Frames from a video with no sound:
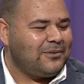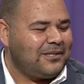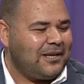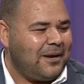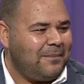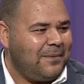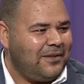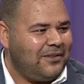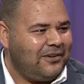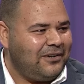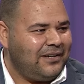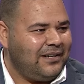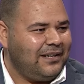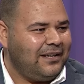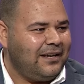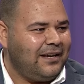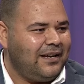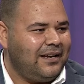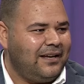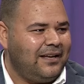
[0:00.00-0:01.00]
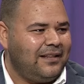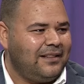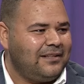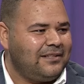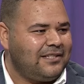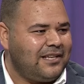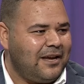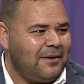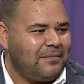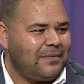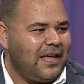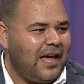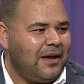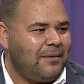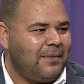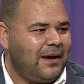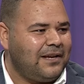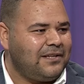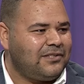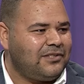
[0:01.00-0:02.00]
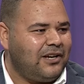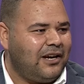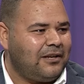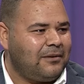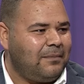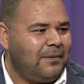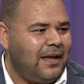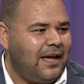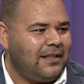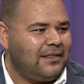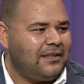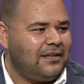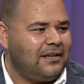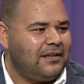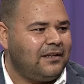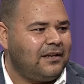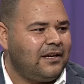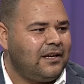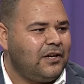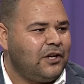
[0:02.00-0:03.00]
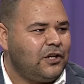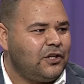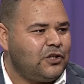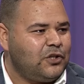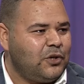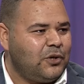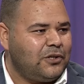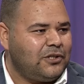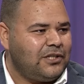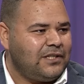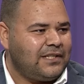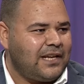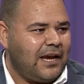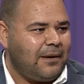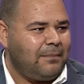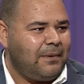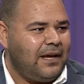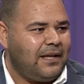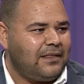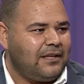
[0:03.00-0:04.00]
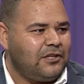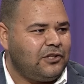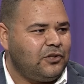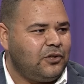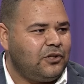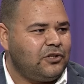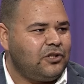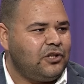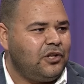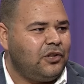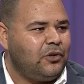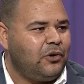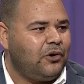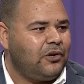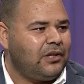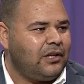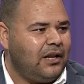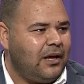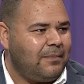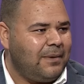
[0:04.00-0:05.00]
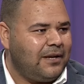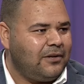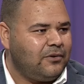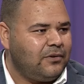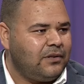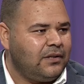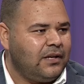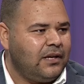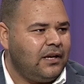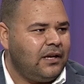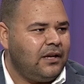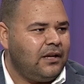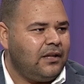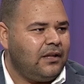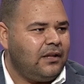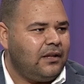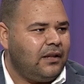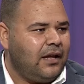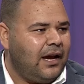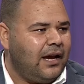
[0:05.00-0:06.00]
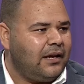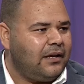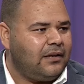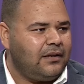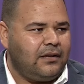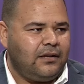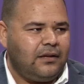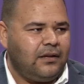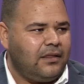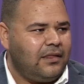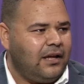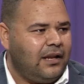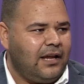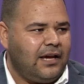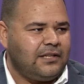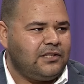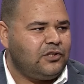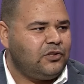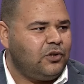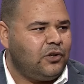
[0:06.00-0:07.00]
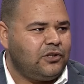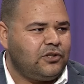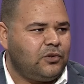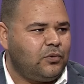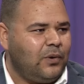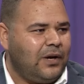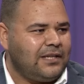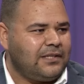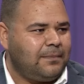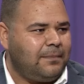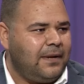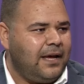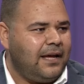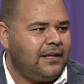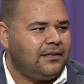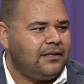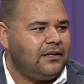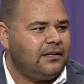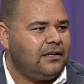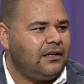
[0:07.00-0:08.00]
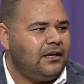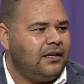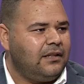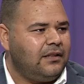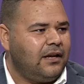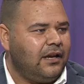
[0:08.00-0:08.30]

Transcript: to seminary, and same time I started planting churches. I planted a church in North Lebanon. Like, the last church was planted in